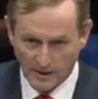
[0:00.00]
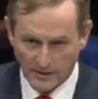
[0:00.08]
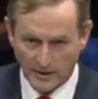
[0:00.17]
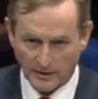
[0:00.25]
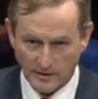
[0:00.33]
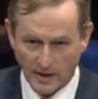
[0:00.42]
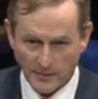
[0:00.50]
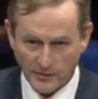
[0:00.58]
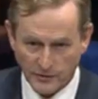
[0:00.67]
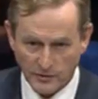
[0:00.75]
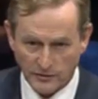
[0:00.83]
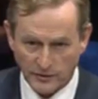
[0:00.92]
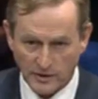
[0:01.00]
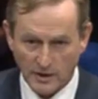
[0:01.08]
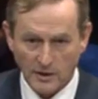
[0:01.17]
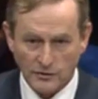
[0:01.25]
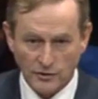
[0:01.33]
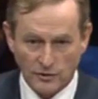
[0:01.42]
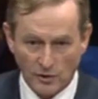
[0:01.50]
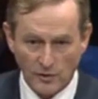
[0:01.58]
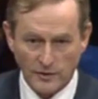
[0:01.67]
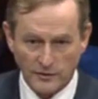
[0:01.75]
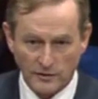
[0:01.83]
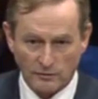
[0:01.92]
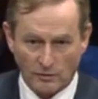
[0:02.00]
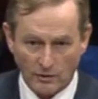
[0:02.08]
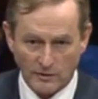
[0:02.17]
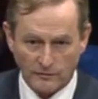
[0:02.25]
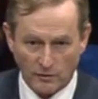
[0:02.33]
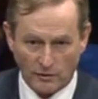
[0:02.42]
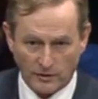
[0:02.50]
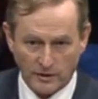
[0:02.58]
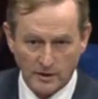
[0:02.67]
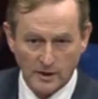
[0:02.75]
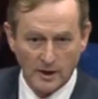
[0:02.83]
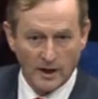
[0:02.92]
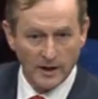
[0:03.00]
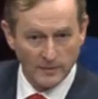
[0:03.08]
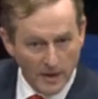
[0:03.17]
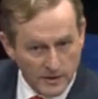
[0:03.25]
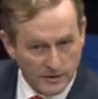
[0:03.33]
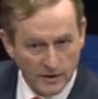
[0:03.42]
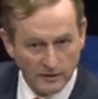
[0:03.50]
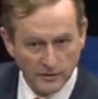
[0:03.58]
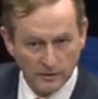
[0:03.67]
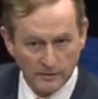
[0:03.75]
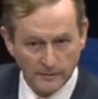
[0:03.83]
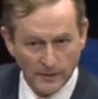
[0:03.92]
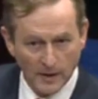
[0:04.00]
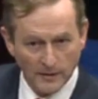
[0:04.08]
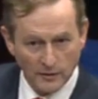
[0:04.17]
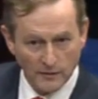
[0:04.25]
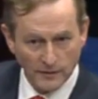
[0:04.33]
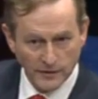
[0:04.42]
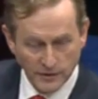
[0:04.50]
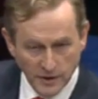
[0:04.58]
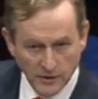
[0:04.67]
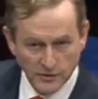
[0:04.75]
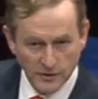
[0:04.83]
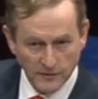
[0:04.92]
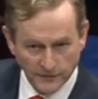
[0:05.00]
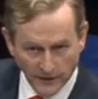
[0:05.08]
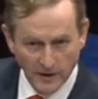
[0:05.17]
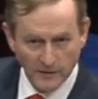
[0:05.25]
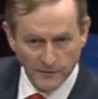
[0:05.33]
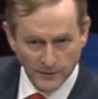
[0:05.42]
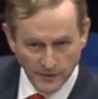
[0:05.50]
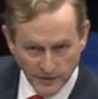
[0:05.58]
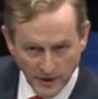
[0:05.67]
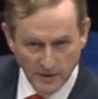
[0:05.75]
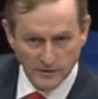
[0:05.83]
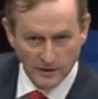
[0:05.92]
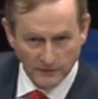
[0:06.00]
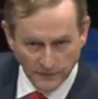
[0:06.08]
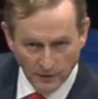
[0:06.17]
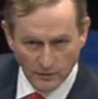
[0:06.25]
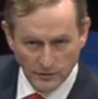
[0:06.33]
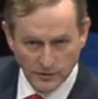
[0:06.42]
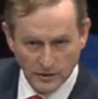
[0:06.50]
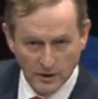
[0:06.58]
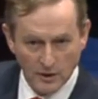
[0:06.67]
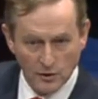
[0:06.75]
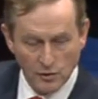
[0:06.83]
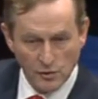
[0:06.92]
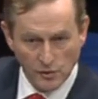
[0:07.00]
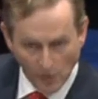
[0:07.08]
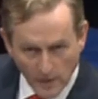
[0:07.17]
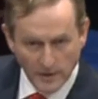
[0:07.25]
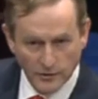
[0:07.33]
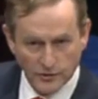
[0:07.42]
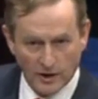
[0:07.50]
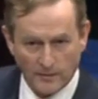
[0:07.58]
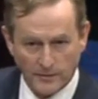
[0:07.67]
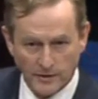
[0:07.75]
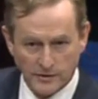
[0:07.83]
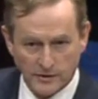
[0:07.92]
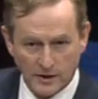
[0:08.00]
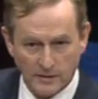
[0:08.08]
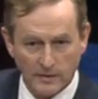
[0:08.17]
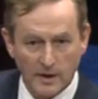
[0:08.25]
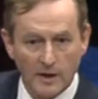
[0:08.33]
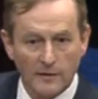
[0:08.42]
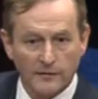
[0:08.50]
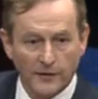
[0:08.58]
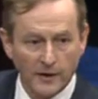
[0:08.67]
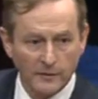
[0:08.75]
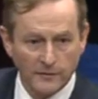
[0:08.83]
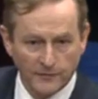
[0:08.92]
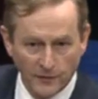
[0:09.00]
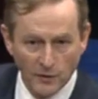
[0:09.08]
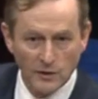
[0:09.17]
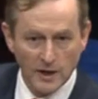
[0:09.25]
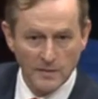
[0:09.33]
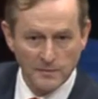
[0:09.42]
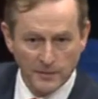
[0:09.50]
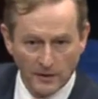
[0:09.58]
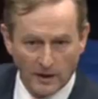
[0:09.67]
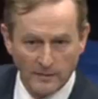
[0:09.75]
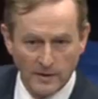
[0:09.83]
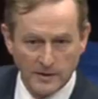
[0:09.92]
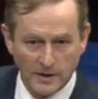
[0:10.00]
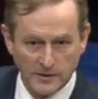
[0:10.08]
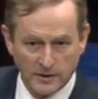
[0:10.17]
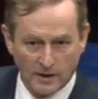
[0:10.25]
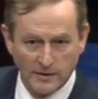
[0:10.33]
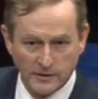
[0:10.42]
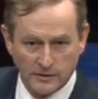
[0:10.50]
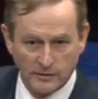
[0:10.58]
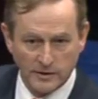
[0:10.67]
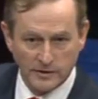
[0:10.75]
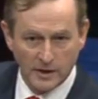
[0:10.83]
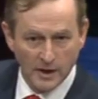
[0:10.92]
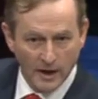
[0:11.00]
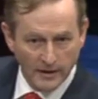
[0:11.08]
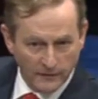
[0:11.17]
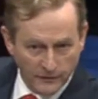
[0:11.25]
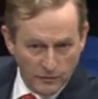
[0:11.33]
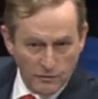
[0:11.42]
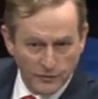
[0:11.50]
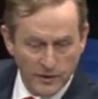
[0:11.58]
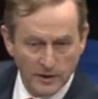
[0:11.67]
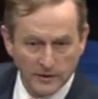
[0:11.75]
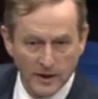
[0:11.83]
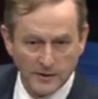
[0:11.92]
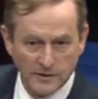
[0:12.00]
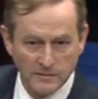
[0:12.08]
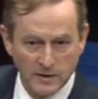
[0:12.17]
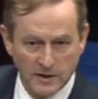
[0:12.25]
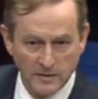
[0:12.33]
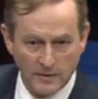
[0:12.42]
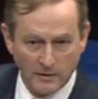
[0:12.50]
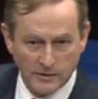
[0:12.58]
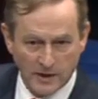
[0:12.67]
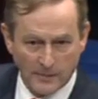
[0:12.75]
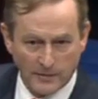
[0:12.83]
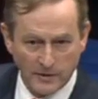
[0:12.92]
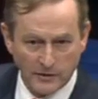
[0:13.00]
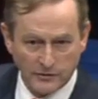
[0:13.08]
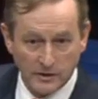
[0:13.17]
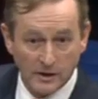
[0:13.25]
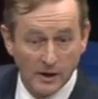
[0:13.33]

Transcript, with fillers: they get an opportunity to go into the world of work. And I might say to you that over 65% of those who go on a job bridge scheme find full employment as a consequence. And if you think that's a Mickey Mouse operation,